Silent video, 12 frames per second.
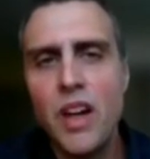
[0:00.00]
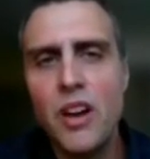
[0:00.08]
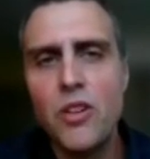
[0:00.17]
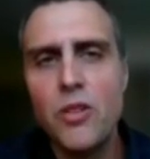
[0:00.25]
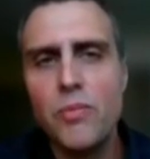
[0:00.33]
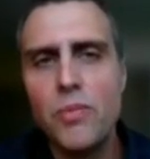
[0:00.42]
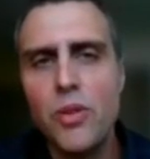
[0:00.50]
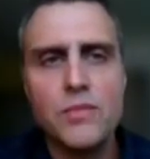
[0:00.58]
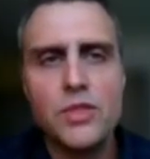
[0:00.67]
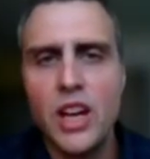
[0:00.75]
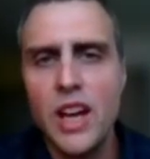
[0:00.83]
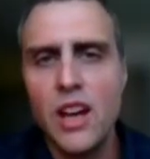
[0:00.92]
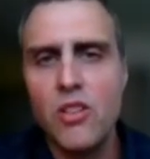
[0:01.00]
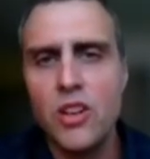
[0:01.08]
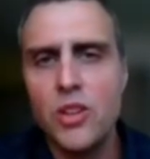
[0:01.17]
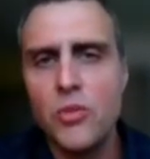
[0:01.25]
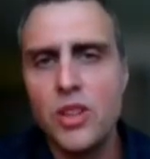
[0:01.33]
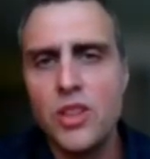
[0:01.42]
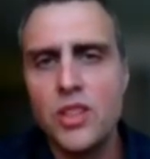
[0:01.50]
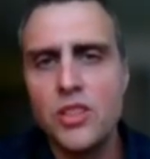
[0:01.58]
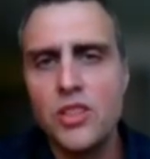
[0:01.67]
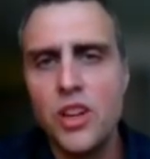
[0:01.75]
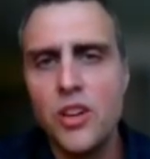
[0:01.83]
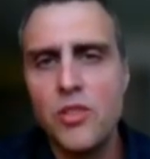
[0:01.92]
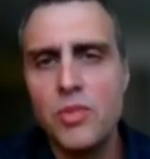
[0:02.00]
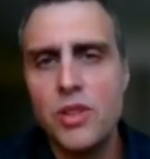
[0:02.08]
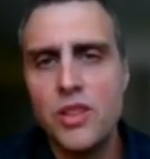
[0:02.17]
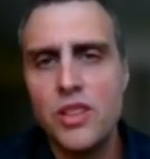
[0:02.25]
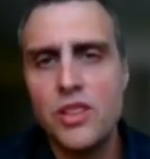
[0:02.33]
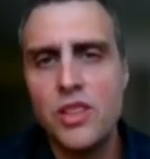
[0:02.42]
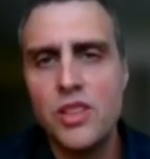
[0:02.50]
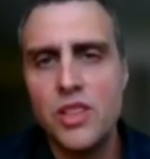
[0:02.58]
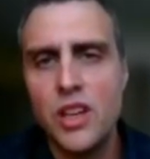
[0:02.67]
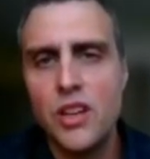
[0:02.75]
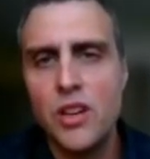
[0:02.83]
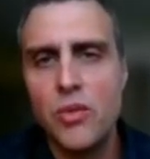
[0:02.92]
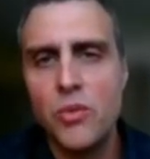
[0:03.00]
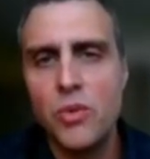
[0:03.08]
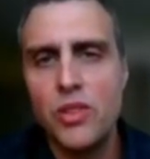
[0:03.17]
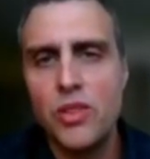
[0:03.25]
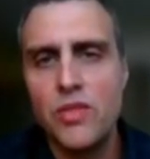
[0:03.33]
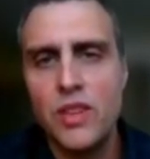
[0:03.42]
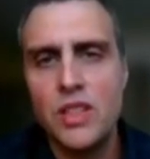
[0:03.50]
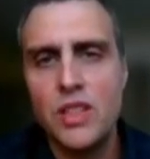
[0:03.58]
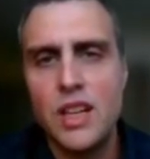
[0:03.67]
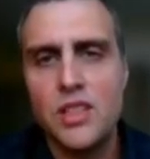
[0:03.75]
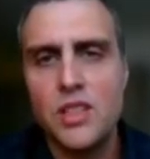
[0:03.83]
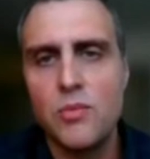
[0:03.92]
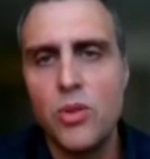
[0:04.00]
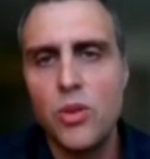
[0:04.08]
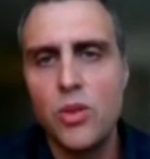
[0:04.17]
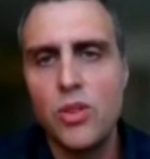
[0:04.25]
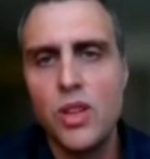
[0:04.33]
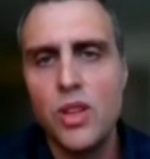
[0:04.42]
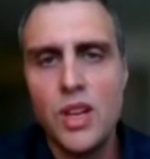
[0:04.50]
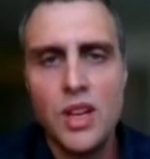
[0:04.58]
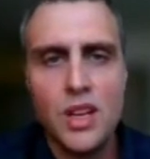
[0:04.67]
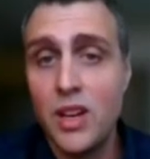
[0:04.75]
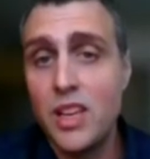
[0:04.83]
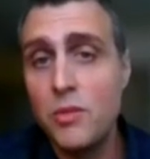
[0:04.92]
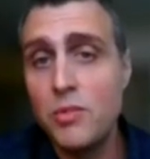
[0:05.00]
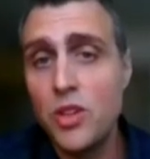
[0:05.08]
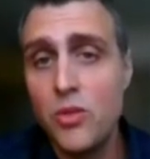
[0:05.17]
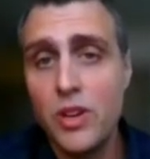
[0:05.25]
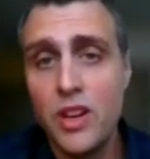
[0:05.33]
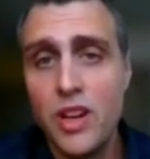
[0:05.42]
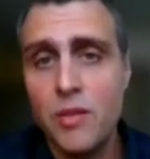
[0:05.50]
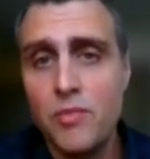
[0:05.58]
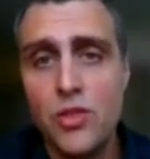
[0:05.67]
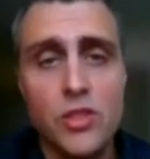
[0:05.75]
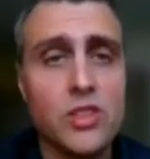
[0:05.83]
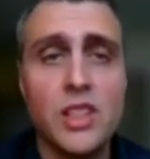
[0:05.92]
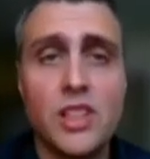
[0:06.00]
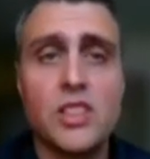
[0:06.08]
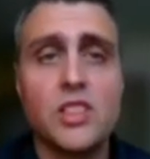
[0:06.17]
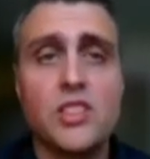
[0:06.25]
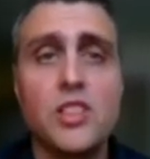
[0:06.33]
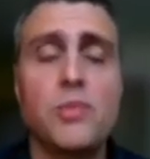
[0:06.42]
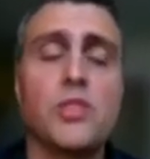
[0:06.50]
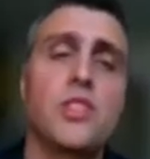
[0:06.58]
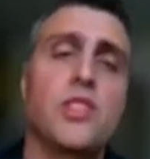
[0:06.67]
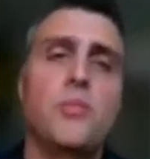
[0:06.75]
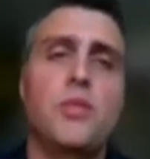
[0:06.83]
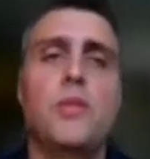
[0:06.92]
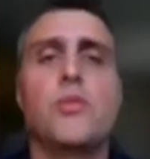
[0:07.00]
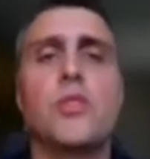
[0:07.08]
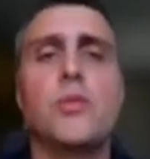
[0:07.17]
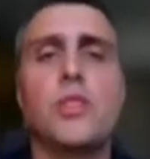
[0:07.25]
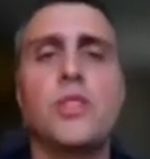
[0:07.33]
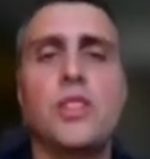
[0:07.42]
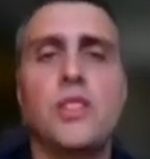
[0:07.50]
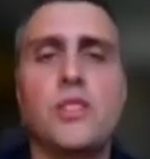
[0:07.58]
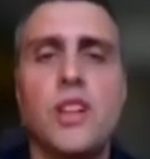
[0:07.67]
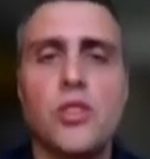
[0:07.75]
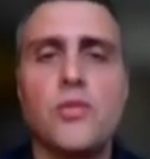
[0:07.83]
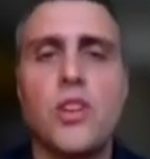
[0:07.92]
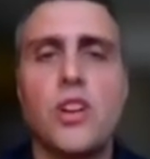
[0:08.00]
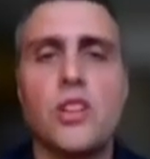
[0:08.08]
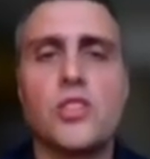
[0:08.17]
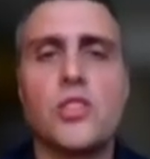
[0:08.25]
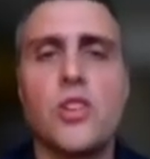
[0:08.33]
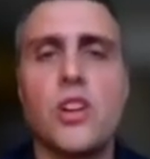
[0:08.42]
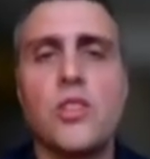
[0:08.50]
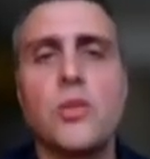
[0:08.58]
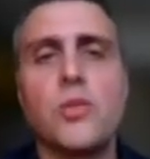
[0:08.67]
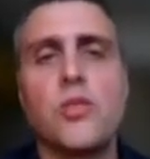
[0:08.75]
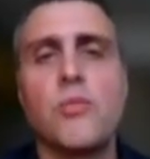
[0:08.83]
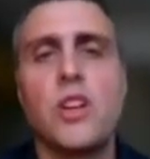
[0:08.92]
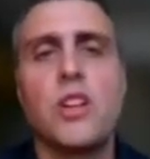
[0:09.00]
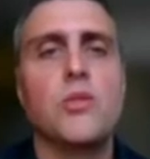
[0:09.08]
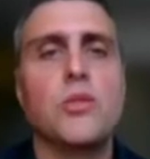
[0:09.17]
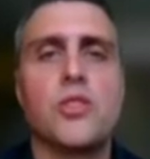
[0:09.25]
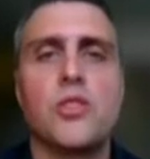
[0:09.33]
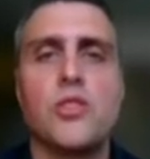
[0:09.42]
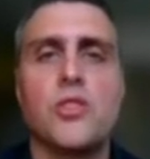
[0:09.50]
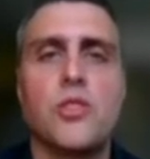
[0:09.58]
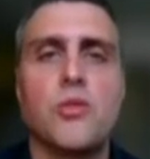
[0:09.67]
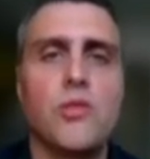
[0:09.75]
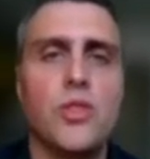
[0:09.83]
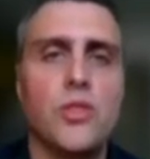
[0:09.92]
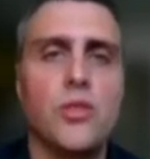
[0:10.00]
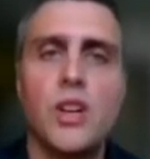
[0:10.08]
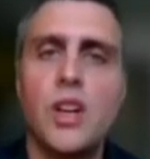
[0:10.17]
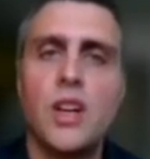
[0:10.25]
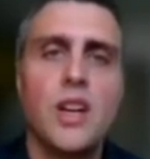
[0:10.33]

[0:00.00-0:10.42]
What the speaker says: I don't know, Shai, how long you want this to go, but this is a really fantastic poll. And it keeps going up. So it looks like 60% of the people are really so far struggling with the manual search and review.